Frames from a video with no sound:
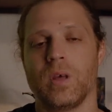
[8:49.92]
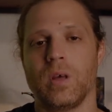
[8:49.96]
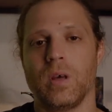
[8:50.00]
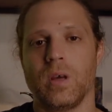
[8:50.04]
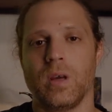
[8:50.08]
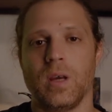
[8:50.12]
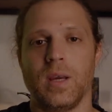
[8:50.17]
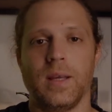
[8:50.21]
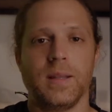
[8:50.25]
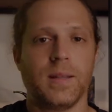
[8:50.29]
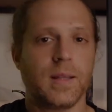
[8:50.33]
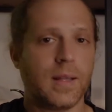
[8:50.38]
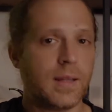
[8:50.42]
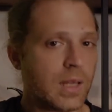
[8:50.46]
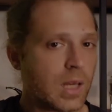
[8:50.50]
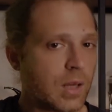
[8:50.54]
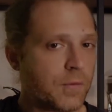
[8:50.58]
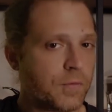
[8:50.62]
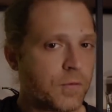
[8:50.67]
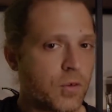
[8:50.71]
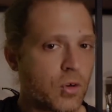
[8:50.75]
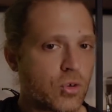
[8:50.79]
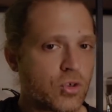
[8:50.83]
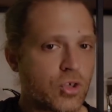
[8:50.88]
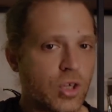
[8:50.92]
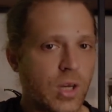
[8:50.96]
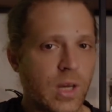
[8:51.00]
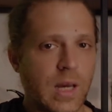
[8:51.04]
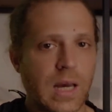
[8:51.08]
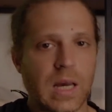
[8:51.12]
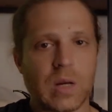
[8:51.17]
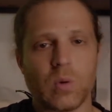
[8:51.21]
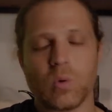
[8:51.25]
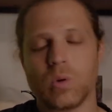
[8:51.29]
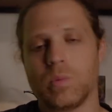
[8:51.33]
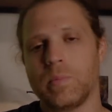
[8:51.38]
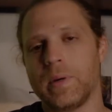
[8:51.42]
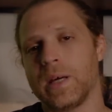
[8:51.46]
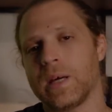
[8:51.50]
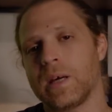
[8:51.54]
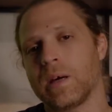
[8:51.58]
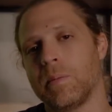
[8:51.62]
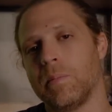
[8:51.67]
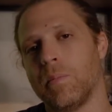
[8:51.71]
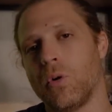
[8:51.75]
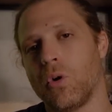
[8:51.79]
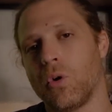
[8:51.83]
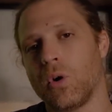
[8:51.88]
In the near future, I will make
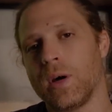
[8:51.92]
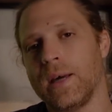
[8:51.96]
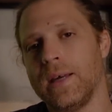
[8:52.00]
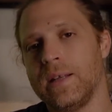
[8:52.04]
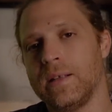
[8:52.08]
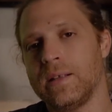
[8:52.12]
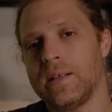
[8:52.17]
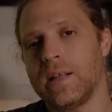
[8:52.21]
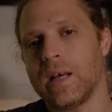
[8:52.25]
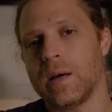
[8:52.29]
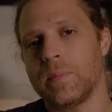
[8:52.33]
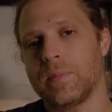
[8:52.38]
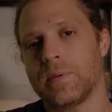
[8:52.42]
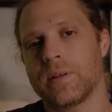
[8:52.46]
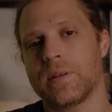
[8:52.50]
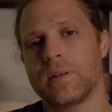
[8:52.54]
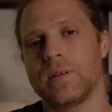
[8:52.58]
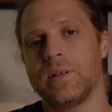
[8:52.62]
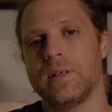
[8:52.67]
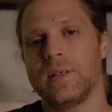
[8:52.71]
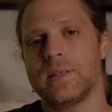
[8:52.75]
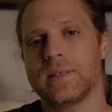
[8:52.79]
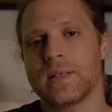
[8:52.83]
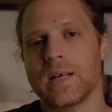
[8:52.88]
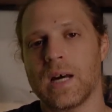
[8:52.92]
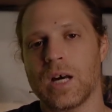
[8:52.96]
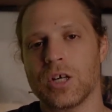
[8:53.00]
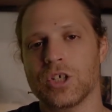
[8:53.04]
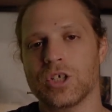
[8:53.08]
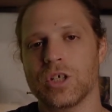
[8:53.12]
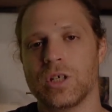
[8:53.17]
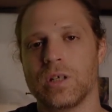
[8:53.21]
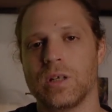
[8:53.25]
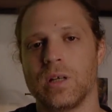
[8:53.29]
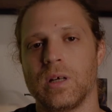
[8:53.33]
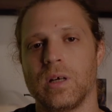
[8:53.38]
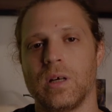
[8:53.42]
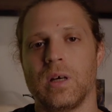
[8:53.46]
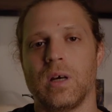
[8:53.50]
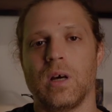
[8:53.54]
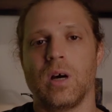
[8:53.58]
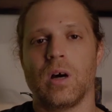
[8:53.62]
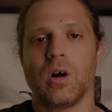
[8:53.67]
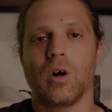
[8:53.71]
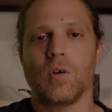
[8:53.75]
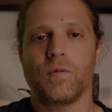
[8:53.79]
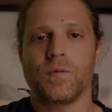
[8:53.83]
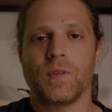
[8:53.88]
a more in-depth discussion
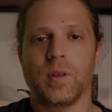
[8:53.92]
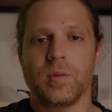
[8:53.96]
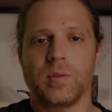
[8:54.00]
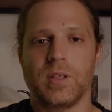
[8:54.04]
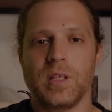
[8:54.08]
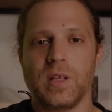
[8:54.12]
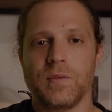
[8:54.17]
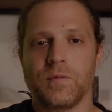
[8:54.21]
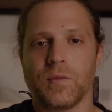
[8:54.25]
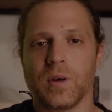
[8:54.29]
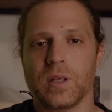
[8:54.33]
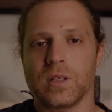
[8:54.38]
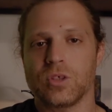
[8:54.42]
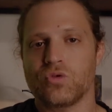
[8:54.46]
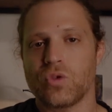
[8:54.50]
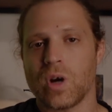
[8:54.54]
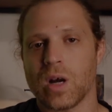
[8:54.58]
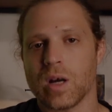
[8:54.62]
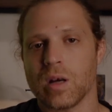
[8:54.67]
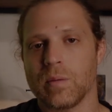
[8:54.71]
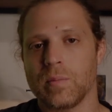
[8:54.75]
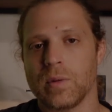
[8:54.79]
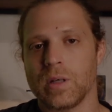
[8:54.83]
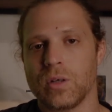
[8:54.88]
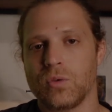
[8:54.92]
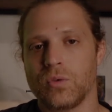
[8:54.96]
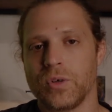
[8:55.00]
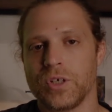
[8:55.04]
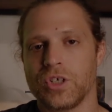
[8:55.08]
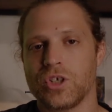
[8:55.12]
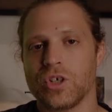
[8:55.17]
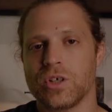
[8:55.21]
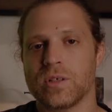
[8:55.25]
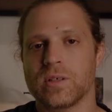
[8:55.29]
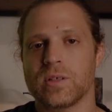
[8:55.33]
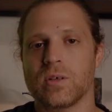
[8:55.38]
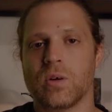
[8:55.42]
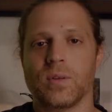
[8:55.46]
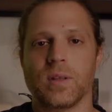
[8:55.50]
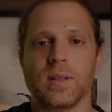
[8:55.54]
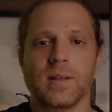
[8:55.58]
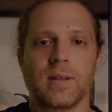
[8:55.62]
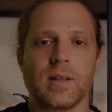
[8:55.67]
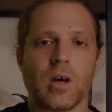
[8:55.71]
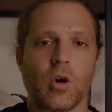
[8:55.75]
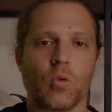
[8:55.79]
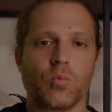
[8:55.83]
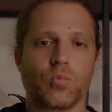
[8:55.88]
of the different druggable regions on the
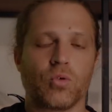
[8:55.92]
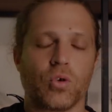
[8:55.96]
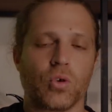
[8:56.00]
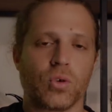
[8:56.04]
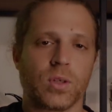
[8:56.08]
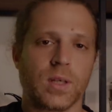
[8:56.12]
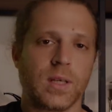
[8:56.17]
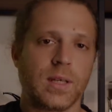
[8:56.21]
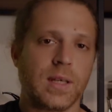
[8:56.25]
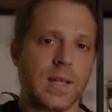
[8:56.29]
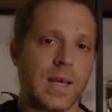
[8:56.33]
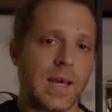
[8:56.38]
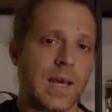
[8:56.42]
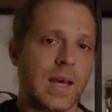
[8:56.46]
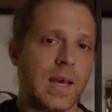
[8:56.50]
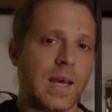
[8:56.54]
tau protein,